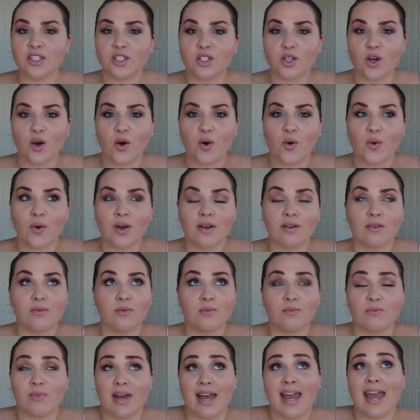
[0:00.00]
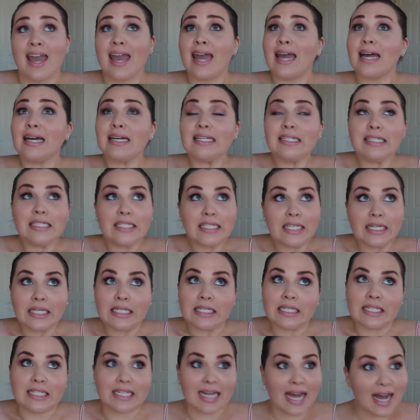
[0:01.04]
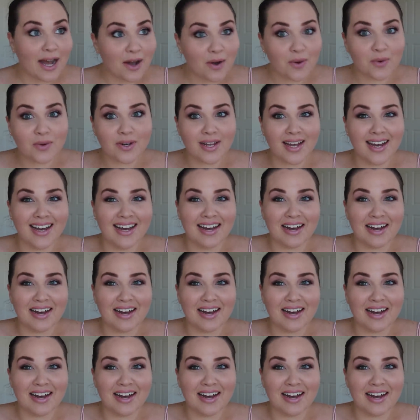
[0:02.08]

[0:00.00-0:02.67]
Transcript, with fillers: So hands down,